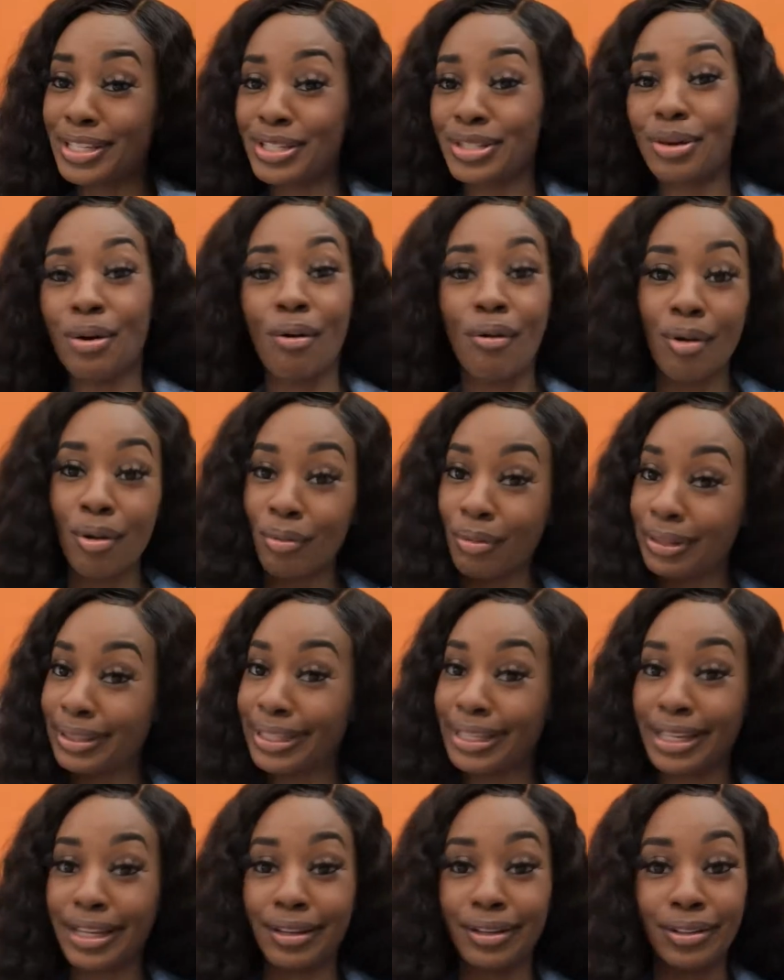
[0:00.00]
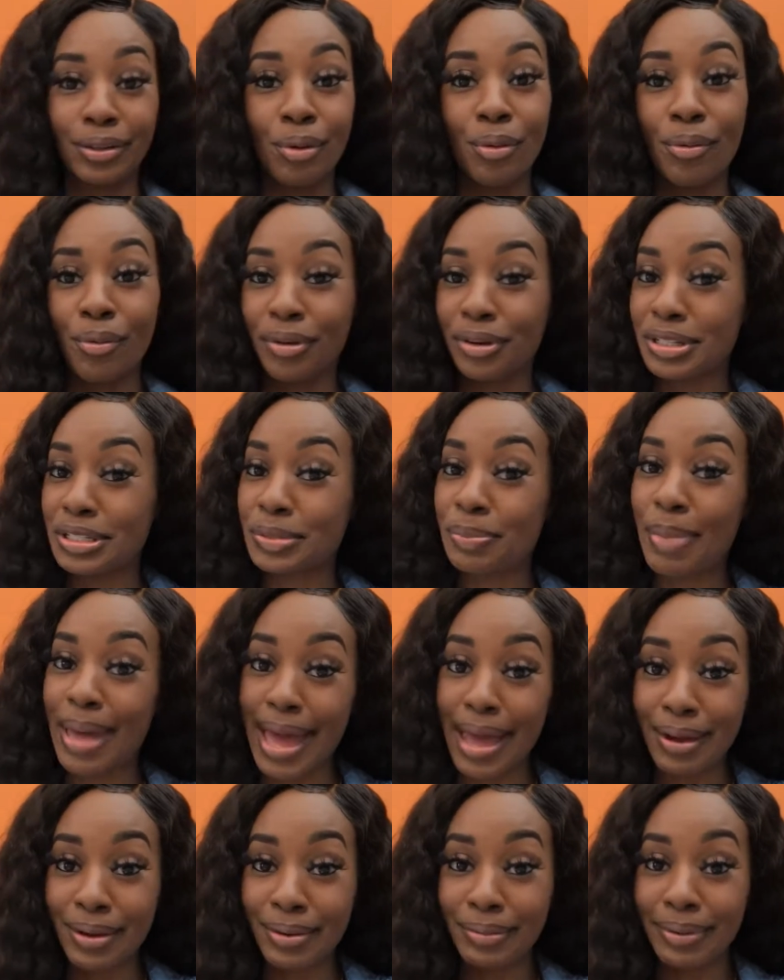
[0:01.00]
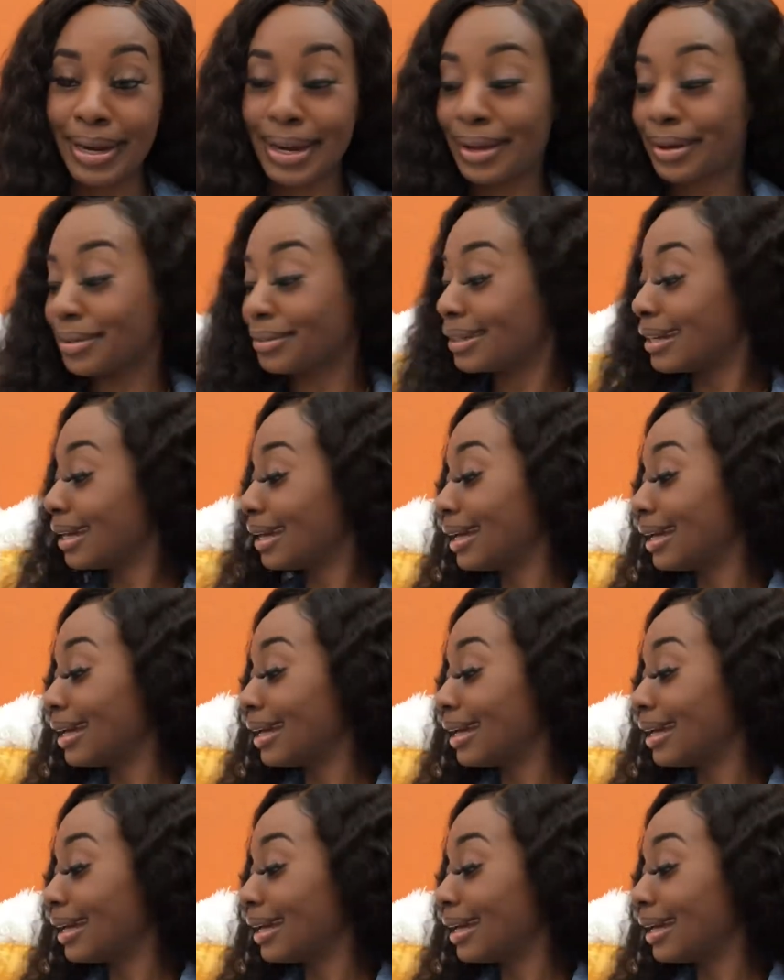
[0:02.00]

It's going with the the orange background.